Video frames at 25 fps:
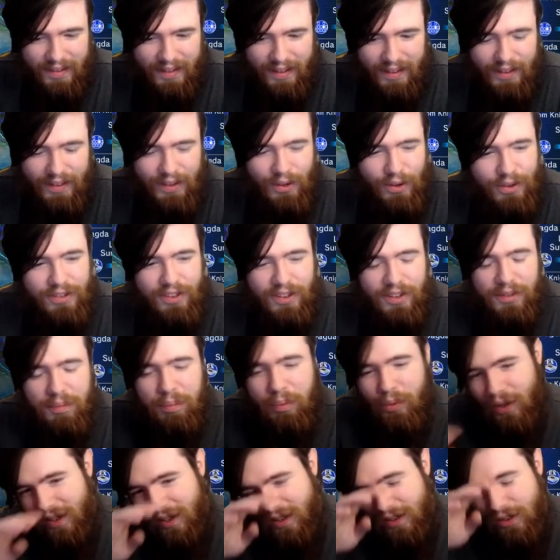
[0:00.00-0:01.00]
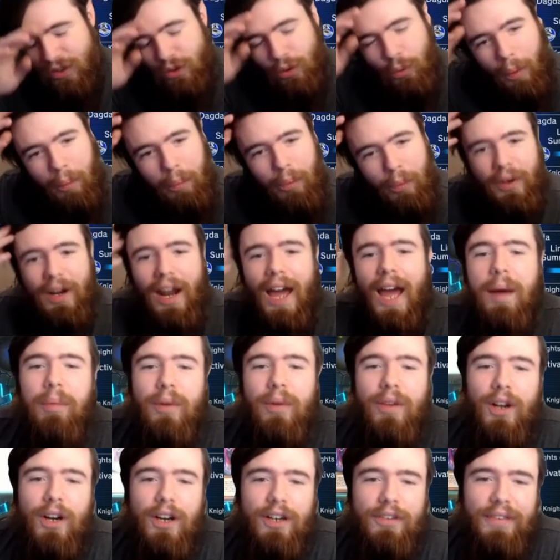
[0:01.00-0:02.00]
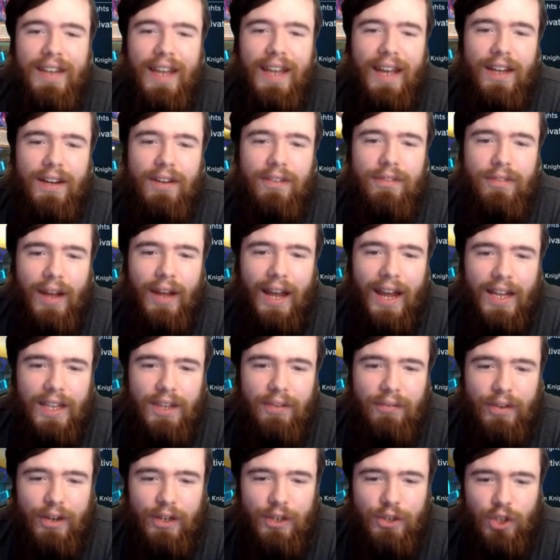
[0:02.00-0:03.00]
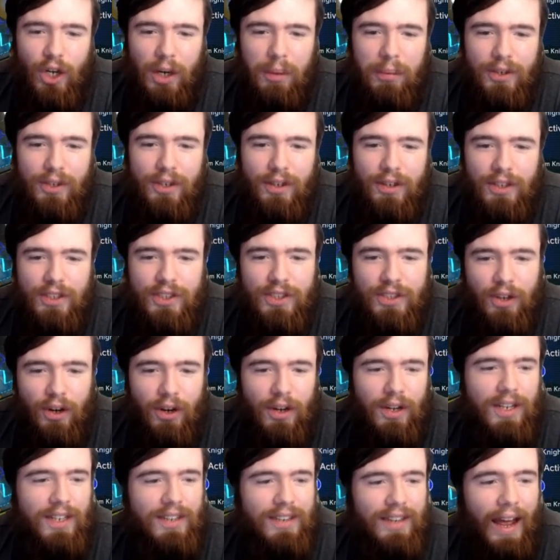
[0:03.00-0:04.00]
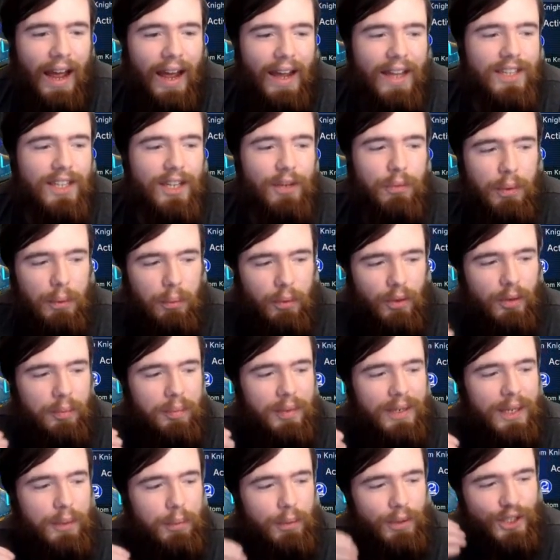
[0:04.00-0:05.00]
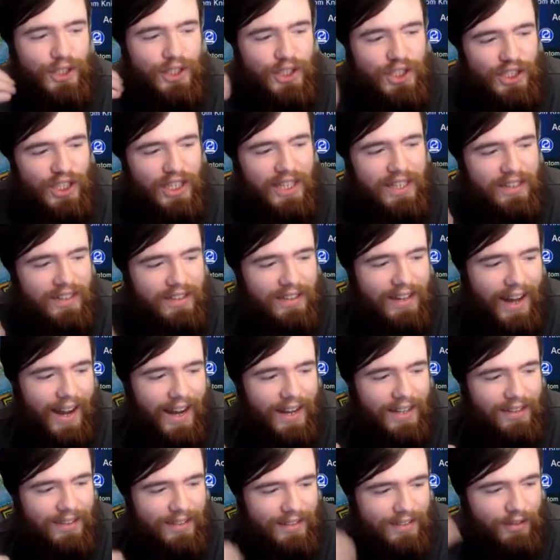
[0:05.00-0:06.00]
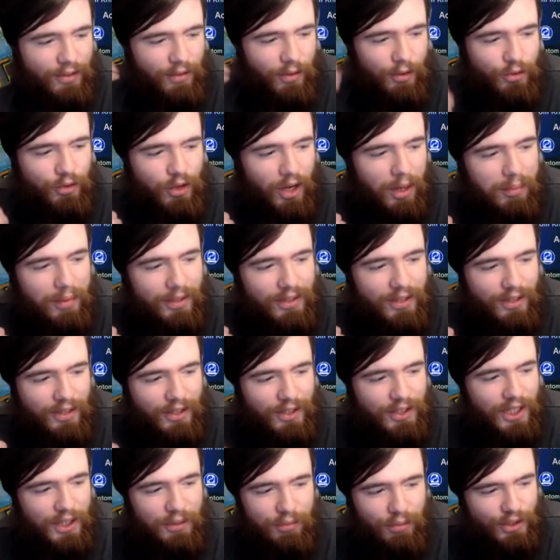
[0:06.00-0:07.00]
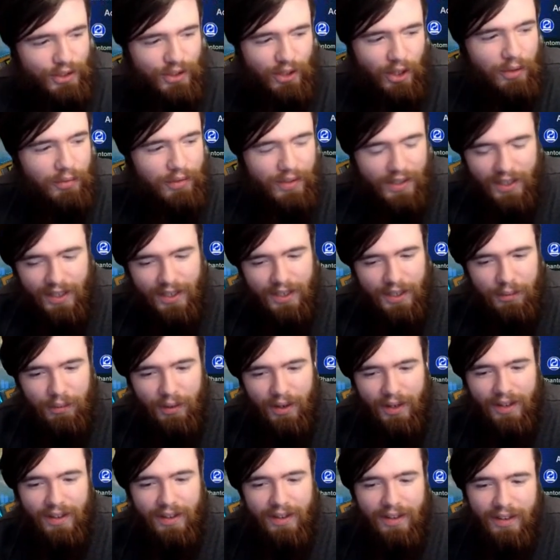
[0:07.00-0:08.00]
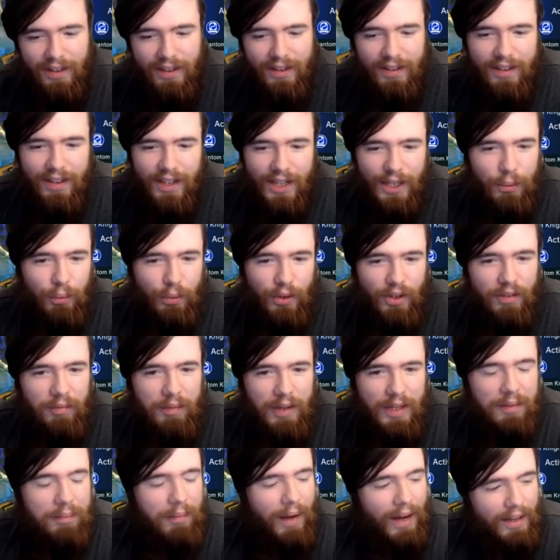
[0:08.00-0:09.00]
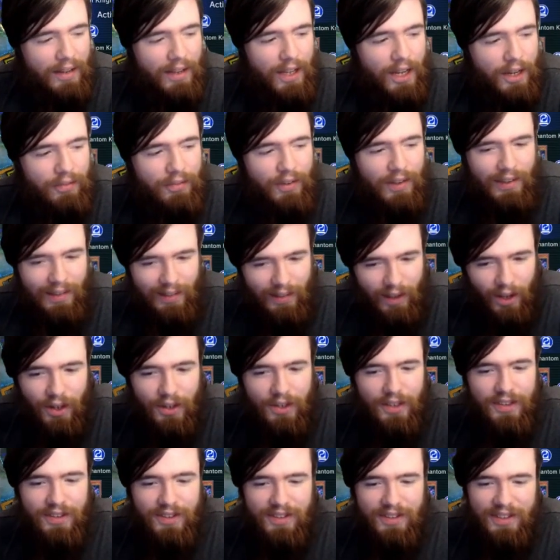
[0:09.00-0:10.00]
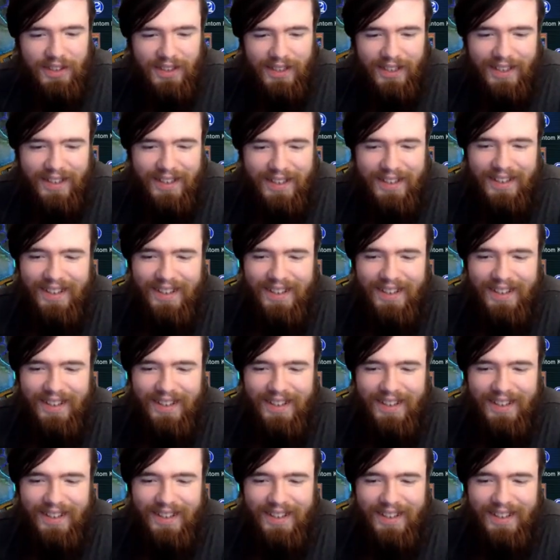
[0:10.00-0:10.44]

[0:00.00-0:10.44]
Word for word: He used his brain. So what would have happened there if he had have activated Dramaturge, target Dagda, we would have been able to chain Dagda to the Dramaturge and resolve it anyway. And it would have made my life a lot easier.